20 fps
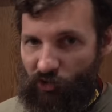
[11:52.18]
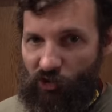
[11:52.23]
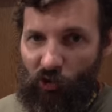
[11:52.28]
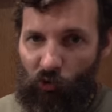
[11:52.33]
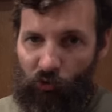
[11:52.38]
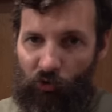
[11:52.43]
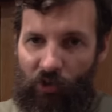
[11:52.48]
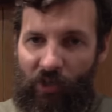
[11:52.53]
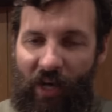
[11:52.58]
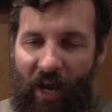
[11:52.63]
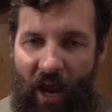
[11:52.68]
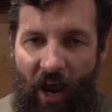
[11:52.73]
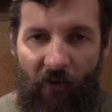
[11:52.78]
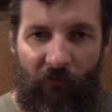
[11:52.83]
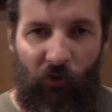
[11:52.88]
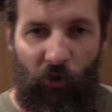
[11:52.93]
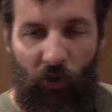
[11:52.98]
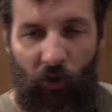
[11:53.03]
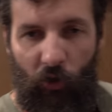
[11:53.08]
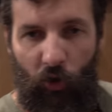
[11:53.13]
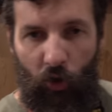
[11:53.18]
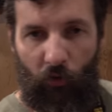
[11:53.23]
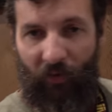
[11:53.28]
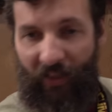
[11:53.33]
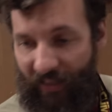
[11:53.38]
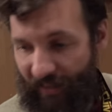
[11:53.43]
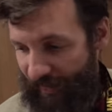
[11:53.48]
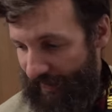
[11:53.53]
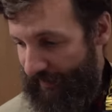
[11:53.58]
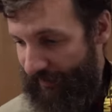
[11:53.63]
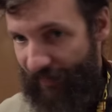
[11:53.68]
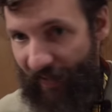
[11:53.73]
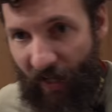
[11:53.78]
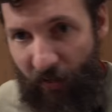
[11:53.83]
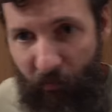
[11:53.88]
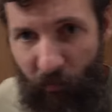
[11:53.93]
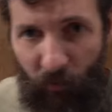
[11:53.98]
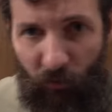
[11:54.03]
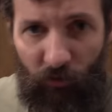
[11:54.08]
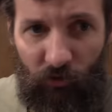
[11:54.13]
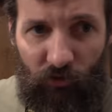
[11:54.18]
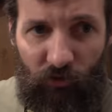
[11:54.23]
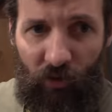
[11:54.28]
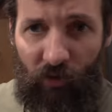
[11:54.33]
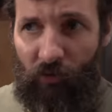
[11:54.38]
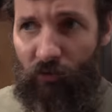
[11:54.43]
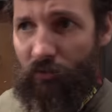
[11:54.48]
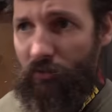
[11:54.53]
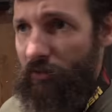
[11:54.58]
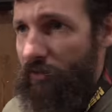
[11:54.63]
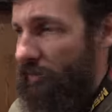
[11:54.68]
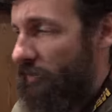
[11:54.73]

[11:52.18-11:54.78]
Children in Africa could have eaten that motorcycle.